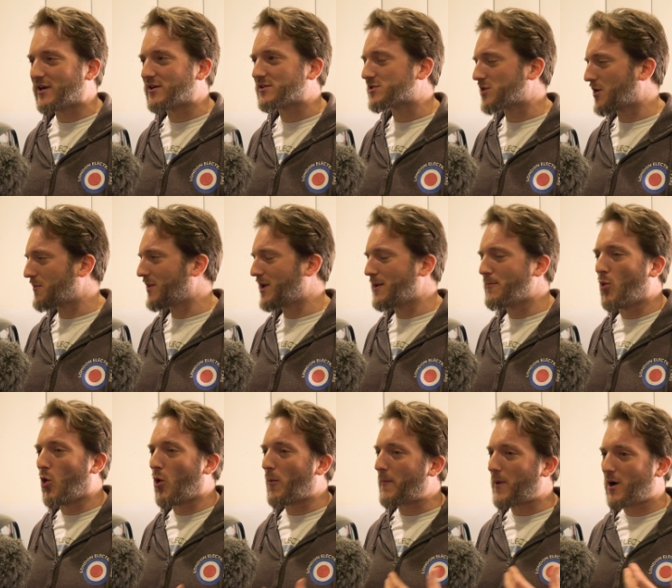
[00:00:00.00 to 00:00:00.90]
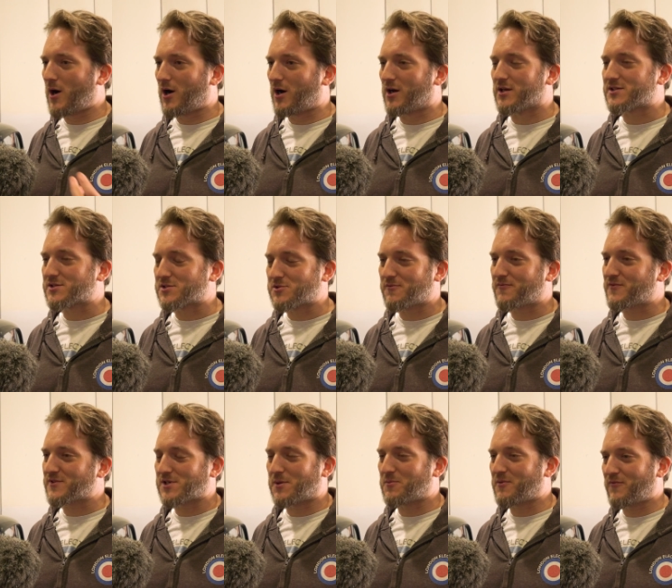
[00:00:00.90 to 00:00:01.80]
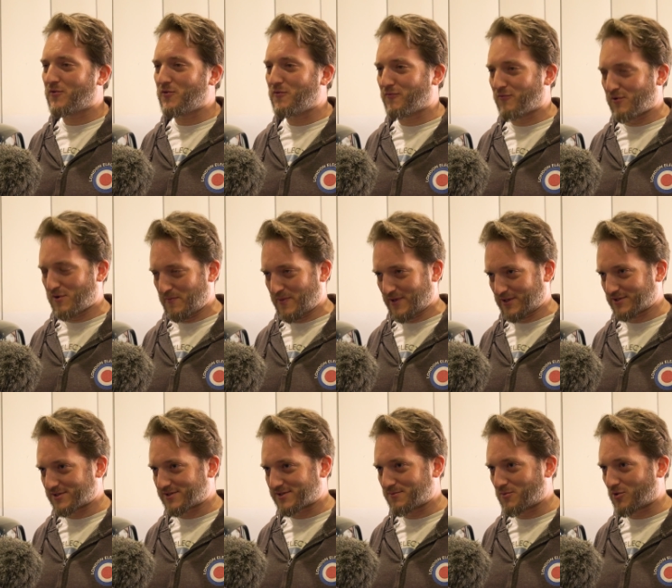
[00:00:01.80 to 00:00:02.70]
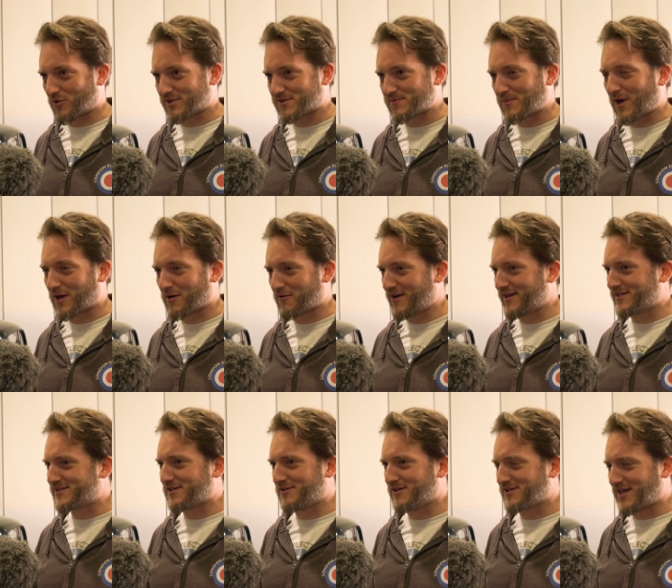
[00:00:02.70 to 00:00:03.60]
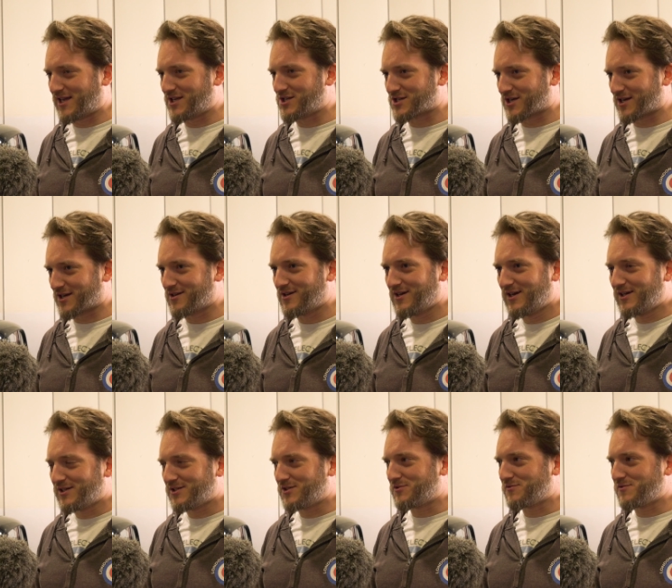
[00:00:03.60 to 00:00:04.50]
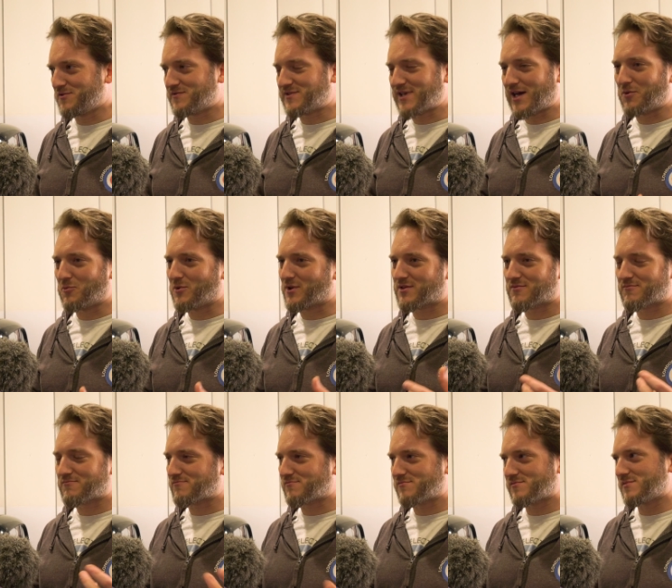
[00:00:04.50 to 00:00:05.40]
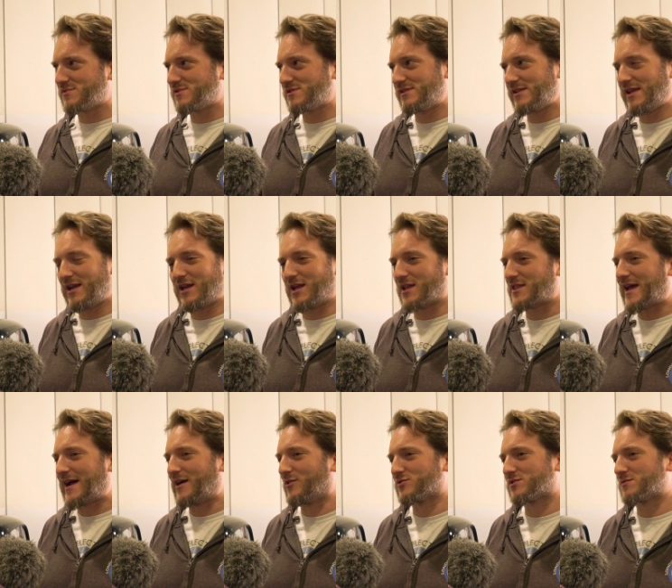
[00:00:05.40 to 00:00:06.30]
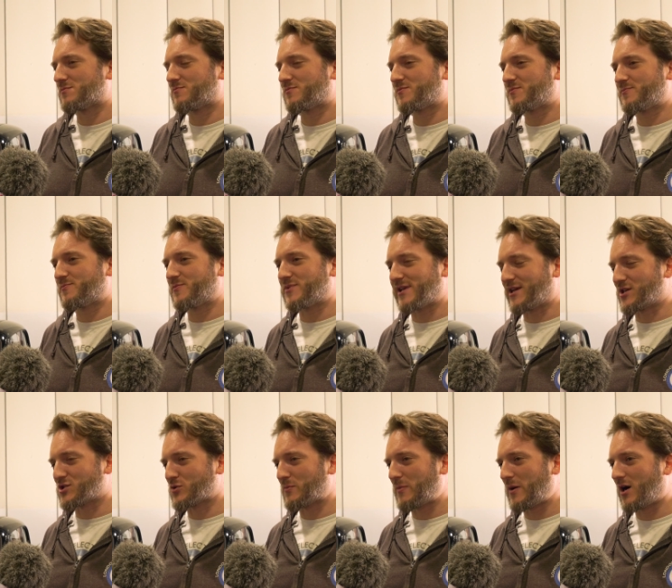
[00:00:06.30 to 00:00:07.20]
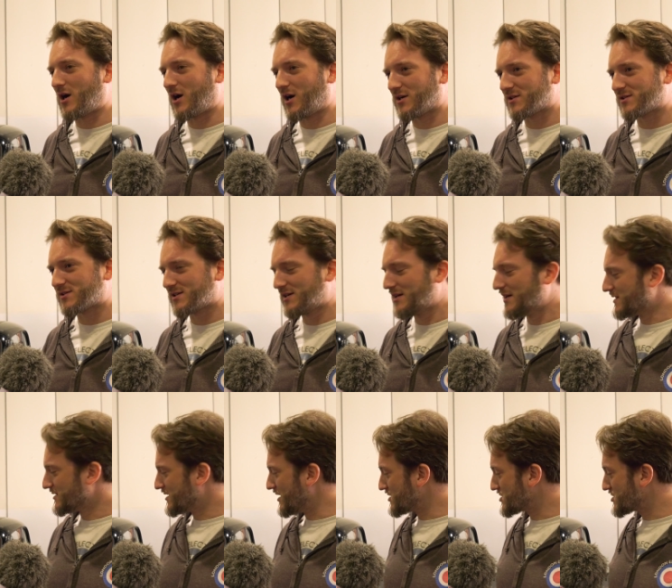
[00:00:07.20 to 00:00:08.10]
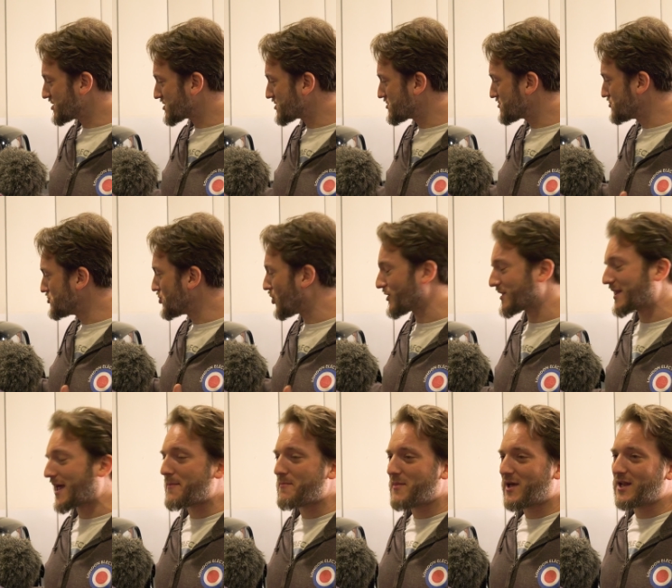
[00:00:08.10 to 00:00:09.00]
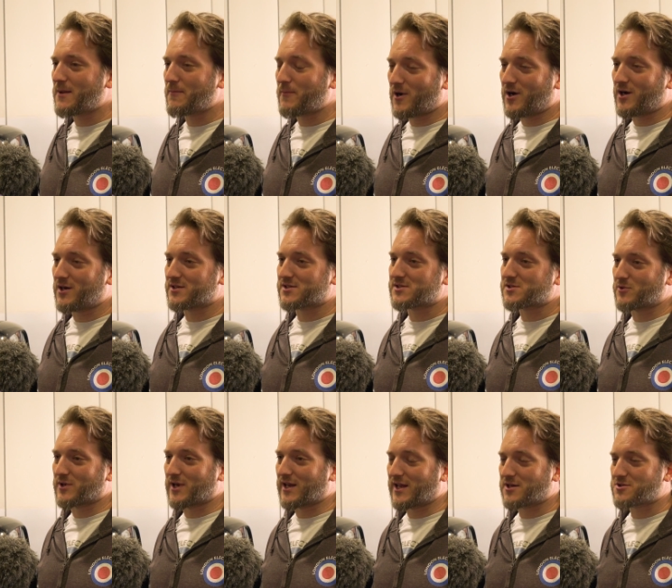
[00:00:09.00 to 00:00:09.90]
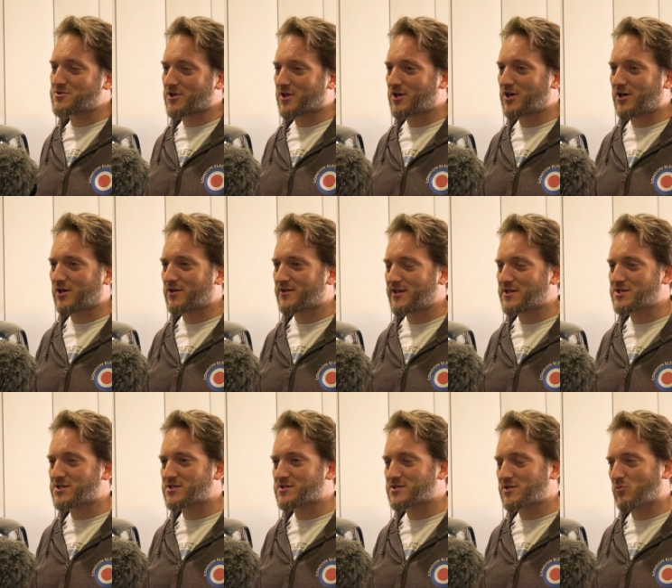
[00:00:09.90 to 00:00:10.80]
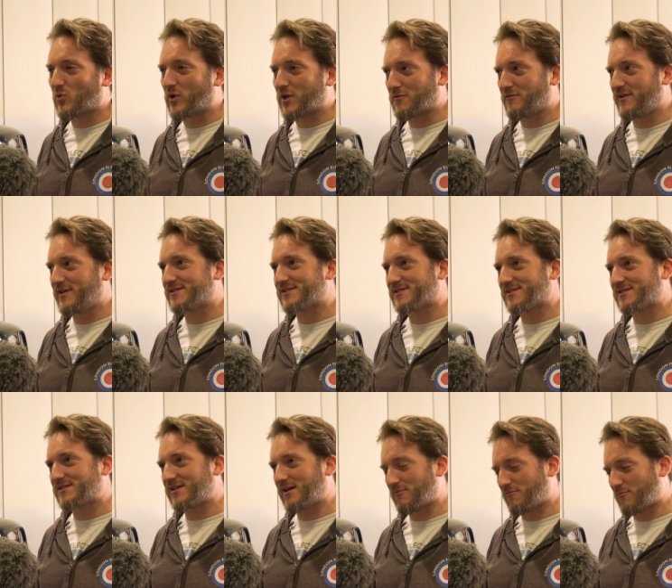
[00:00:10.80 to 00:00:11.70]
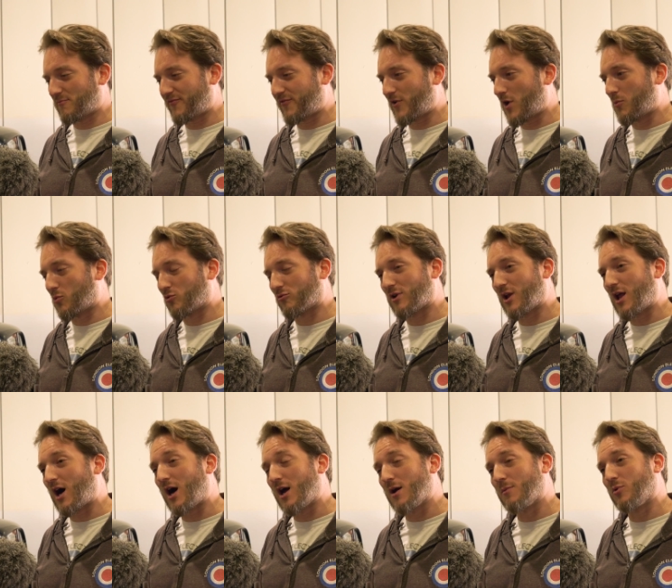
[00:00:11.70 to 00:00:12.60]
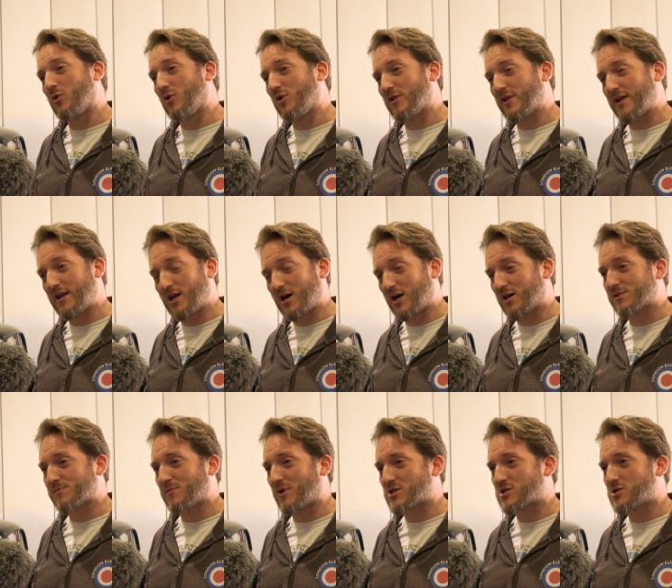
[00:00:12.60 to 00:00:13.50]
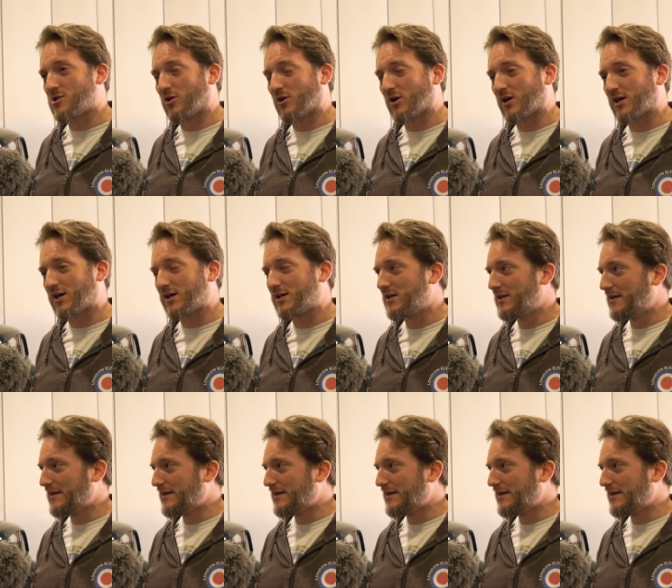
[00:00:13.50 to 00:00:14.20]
There are so many more parts. To, for example, if you've rebuilt a Morris Minor A series engine, you, have dealt with nearly a thousand potential parts. There's just not that many parts to an electric car. They just one of the reasons they're far more reliable and they last much longer